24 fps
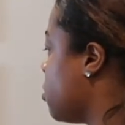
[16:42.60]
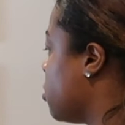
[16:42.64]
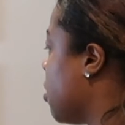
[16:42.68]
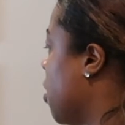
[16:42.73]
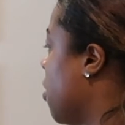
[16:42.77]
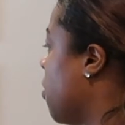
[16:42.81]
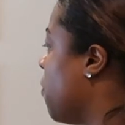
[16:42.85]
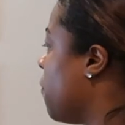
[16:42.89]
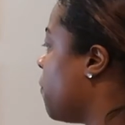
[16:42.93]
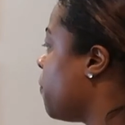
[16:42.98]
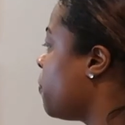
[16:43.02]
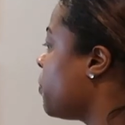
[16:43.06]

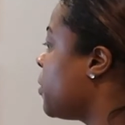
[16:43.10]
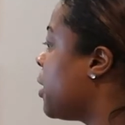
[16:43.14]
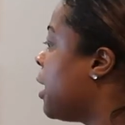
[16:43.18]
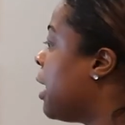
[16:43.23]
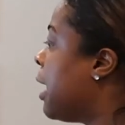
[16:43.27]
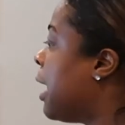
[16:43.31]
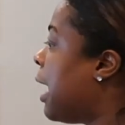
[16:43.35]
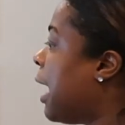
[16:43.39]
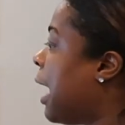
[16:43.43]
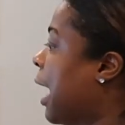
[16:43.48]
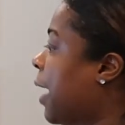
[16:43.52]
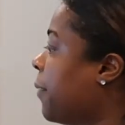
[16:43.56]
So
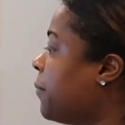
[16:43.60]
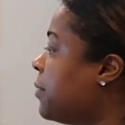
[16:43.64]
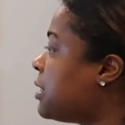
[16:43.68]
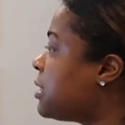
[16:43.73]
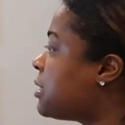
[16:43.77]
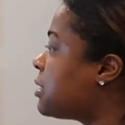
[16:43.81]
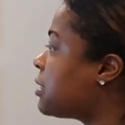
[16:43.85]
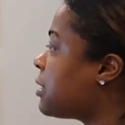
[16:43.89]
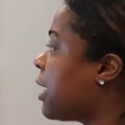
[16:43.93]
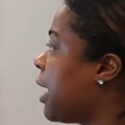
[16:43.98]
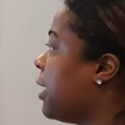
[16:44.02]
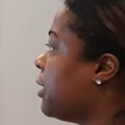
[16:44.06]
I'm
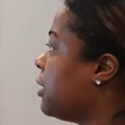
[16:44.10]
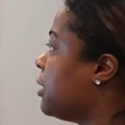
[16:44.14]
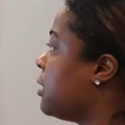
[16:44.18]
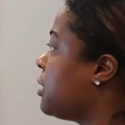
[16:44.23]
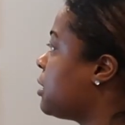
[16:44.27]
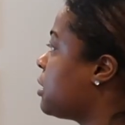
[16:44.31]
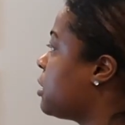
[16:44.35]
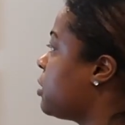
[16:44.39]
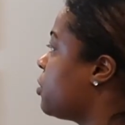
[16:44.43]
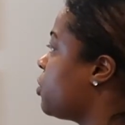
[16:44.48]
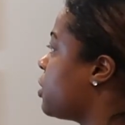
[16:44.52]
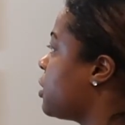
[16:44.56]

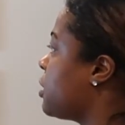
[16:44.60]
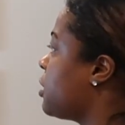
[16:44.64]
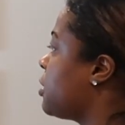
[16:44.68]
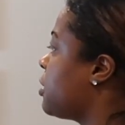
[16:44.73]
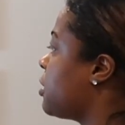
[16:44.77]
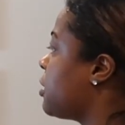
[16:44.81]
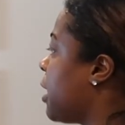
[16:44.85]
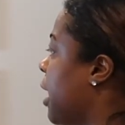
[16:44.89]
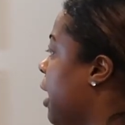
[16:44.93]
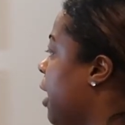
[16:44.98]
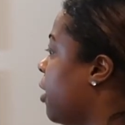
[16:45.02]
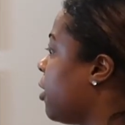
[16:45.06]
excited to just
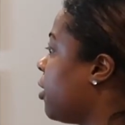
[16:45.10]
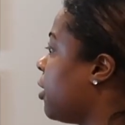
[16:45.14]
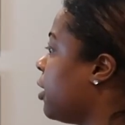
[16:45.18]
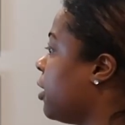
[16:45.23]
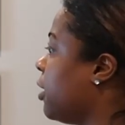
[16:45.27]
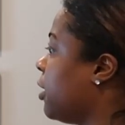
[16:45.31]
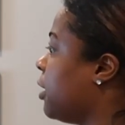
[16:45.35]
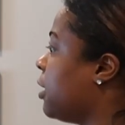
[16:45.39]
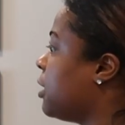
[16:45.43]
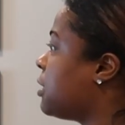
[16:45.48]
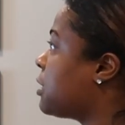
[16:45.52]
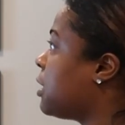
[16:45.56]
style
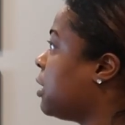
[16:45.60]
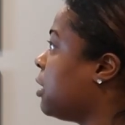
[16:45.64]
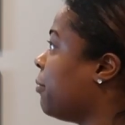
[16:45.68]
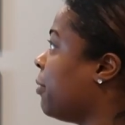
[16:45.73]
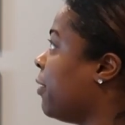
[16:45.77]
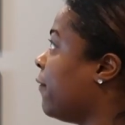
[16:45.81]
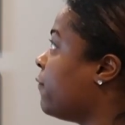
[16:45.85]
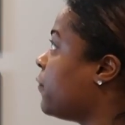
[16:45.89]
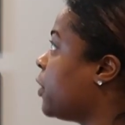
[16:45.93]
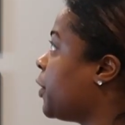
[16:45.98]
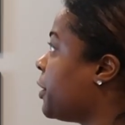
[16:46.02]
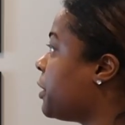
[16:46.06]
it. It's gonna
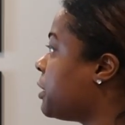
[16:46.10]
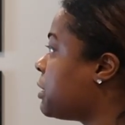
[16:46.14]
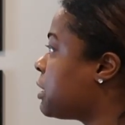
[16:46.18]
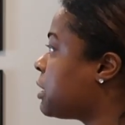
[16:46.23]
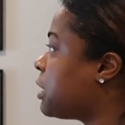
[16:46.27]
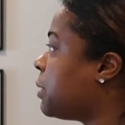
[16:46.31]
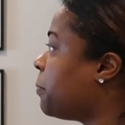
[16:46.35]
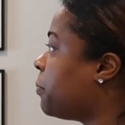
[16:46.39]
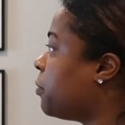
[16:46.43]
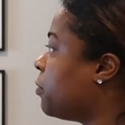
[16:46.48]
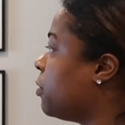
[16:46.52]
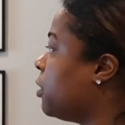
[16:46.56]
be very
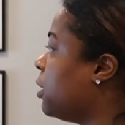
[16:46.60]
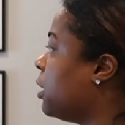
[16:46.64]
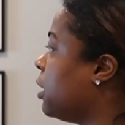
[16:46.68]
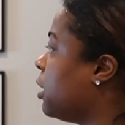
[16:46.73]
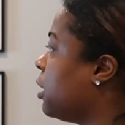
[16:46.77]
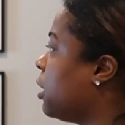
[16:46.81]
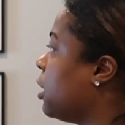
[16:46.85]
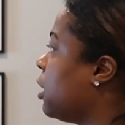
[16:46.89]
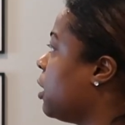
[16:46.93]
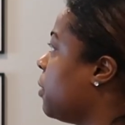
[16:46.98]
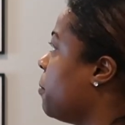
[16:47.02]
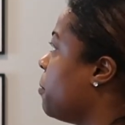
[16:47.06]
simple in
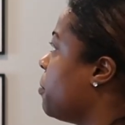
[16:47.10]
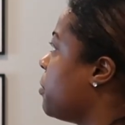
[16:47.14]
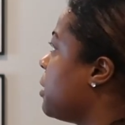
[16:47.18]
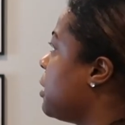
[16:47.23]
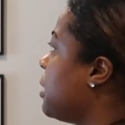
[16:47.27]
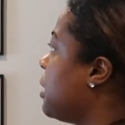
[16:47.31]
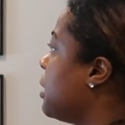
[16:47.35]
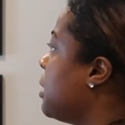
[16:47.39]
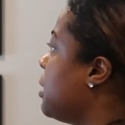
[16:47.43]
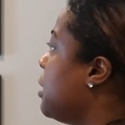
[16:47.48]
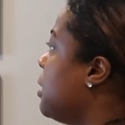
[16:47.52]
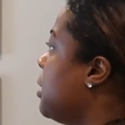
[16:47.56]
here,
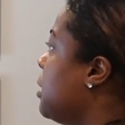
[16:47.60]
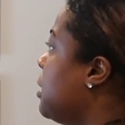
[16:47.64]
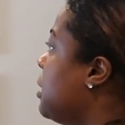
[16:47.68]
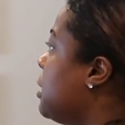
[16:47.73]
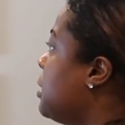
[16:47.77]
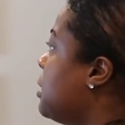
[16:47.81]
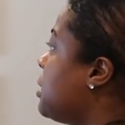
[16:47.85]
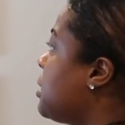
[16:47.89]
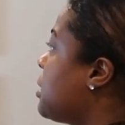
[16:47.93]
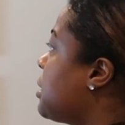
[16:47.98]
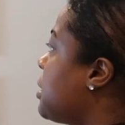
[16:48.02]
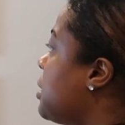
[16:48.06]

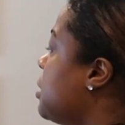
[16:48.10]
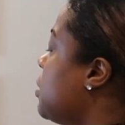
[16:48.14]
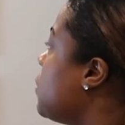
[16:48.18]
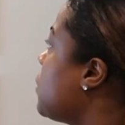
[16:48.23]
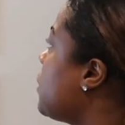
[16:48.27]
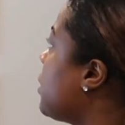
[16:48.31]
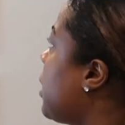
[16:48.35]
but still